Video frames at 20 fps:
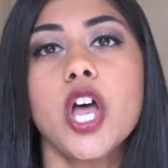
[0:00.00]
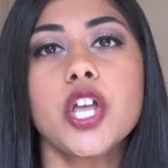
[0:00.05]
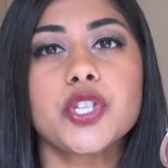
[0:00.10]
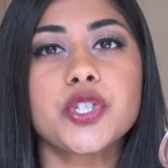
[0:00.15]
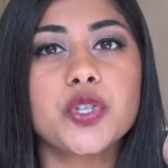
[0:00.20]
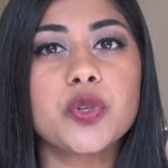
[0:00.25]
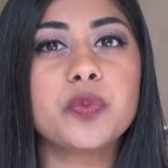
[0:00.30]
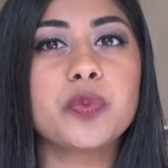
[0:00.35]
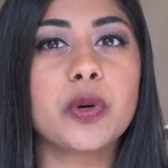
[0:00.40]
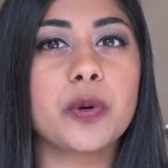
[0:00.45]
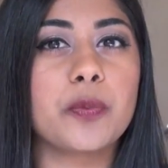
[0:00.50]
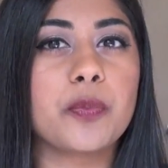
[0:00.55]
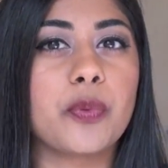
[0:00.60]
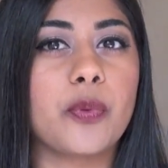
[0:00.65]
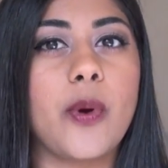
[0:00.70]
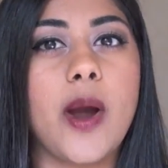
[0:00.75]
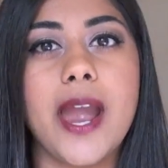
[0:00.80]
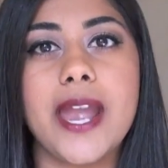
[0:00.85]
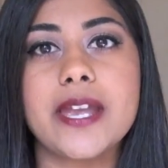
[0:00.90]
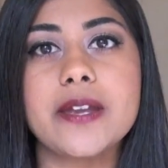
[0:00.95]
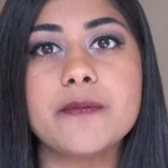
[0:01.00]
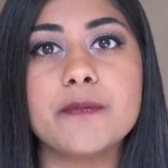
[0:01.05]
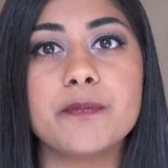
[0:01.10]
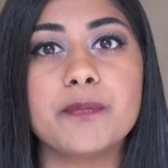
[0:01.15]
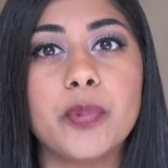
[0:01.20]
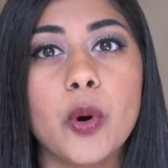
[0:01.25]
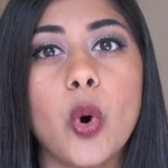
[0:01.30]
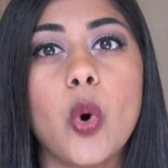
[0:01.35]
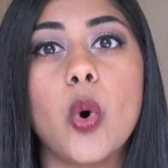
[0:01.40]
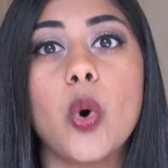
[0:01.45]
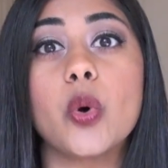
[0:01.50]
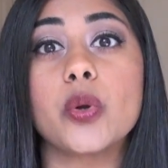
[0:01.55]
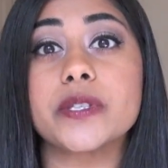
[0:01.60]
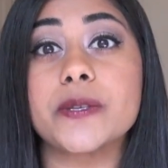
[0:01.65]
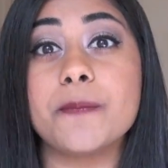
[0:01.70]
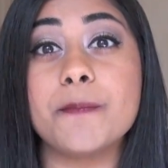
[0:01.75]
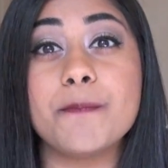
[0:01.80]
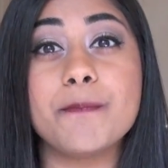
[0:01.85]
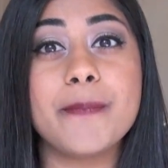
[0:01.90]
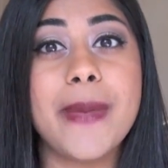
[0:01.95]
super bright,
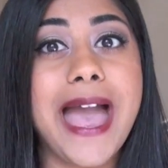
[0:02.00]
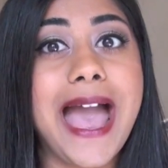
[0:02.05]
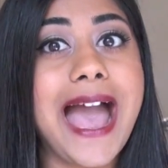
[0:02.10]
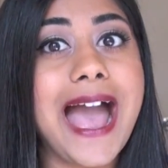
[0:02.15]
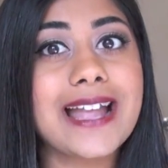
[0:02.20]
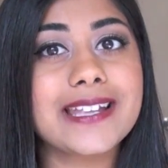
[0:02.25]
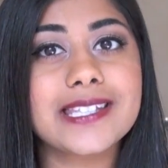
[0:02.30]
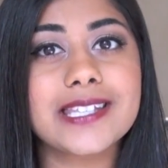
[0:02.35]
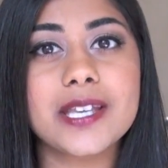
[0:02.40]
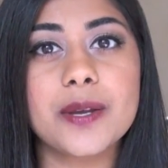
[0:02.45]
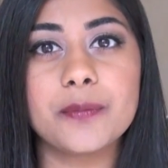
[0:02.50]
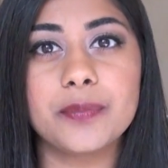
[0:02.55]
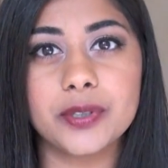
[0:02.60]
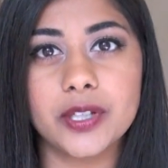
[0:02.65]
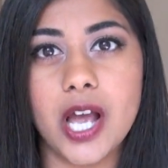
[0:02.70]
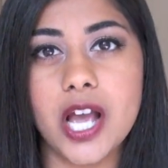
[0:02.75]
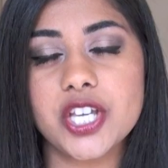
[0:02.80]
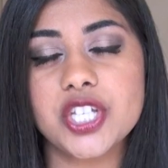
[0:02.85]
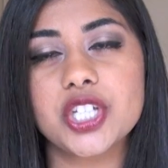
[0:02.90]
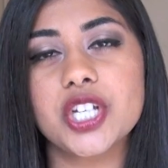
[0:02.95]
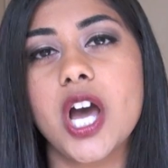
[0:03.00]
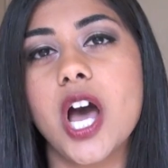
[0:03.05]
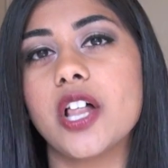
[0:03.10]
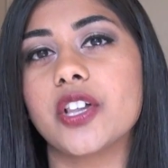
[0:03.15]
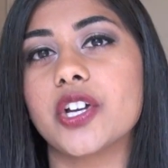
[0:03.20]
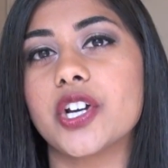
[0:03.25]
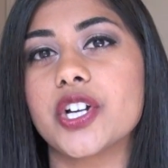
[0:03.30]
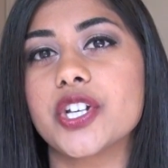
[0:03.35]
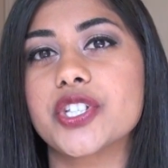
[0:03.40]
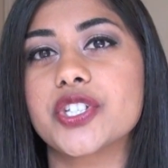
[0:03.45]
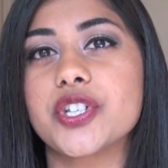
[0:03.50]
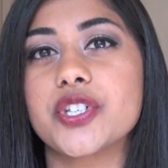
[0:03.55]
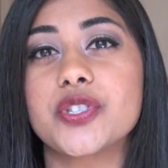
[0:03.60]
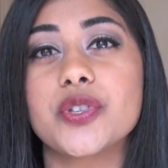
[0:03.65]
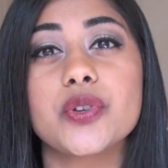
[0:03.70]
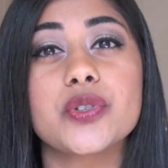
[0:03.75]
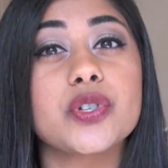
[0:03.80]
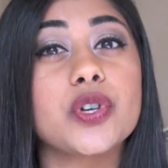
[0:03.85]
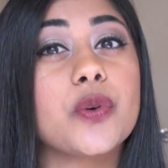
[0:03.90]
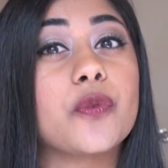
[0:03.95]
bold, matte blush colors because
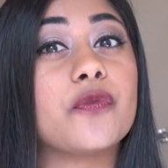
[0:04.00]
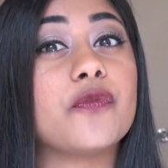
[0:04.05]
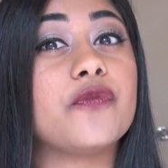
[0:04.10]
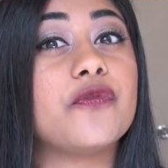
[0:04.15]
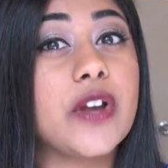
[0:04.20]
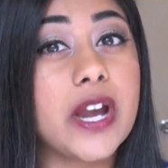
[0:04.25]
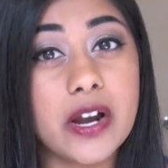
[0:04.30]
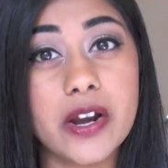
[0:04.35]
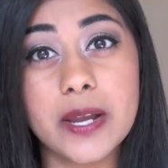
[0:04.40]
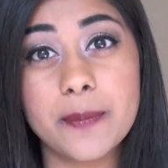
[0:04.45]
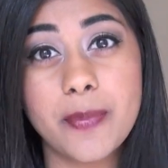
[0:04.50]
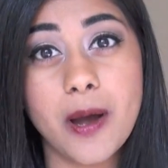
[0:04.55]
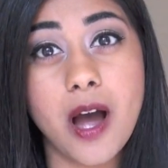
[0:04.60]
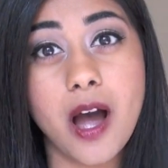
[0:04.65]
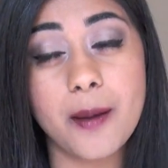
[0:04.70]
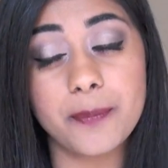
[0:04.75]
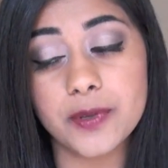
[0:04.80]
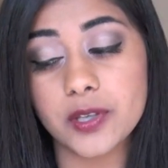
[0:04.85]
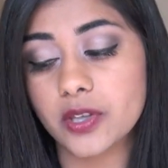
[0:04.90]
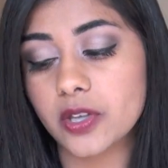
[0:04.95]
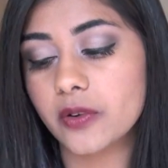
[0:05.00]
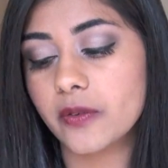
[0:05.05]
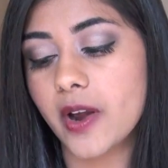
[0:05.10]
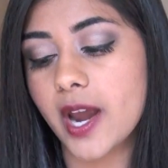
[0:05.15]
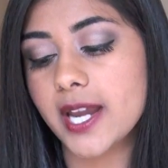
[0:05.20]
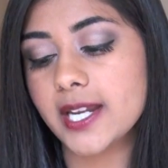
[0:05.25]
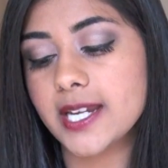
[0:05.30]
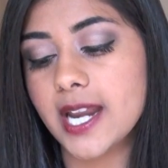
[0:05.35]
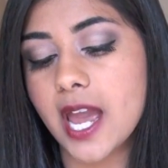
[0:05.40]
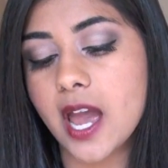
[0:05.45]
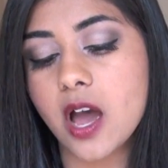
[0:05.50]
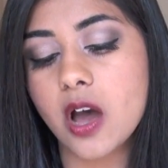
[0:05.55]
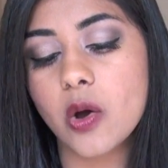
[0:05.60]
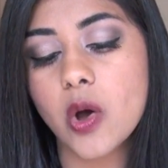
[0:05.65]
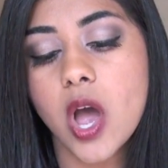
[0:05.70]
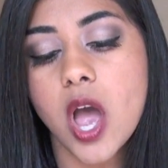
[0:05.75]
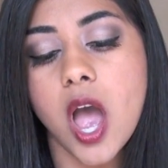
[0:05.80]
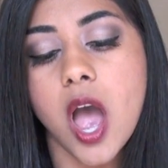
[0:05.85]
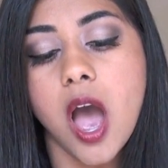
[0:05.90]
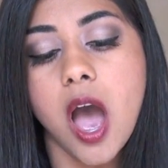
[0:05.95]
those are very popular right now.